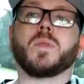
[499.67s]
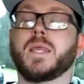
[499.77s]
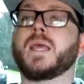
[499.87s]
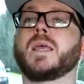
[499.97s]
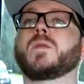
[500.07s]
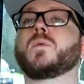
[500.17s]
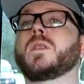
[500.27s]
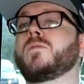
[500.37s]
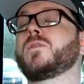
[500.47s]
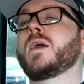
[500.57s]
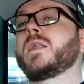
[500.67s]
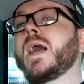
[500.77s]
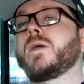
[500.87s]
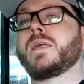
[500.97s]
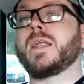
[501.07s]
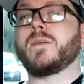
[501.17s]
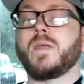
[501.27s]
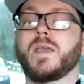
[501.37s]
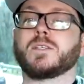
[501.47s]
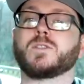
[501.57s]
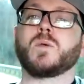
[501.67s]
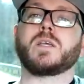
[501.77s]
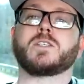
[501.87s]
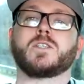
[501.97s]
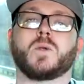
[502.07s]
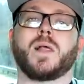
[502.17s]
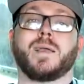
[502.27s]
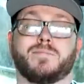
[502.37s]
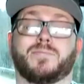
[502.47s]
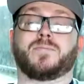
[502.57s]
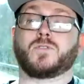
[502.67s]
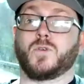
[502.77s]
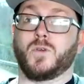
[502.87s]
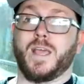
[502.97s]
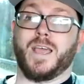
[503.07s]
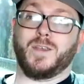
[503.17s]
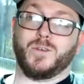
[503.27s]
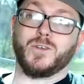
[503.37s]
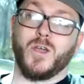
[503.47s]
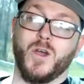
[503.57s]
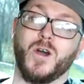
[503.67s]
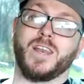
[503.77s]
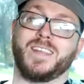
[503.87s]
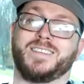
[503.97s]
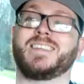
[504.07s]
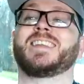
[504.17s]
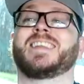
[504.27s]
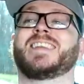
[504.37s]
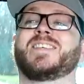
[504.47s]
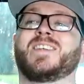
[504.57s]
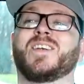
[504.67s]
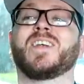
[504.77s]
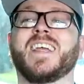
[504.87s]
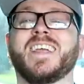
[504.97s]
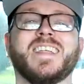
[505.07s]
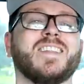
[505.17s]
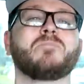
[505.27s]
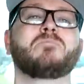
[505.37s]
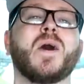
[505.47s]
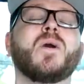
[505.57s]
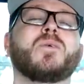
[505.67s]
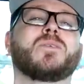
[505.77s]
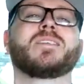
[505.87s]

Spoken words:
But then when you found out that everything switched, you were like, Trent, you're doing it. You're in the boat.